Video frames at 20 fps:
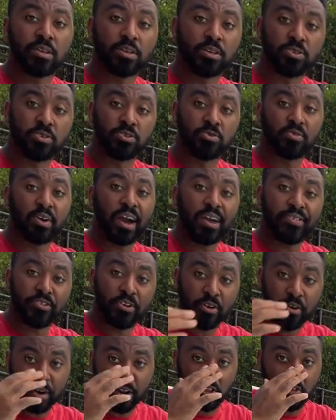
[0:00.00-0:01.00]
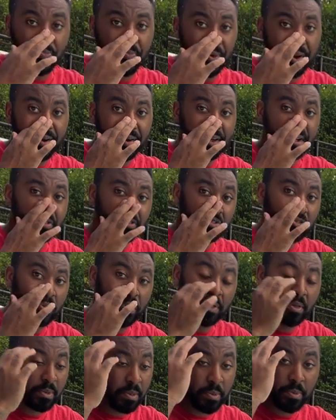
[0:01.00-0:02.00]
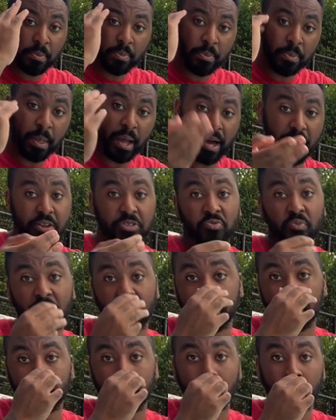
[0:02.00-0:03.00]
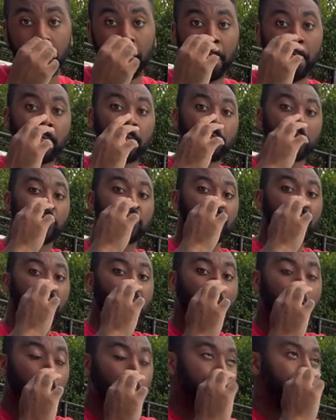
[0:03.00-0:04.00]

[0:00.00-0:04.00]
you guys are going to experience how to swim. So,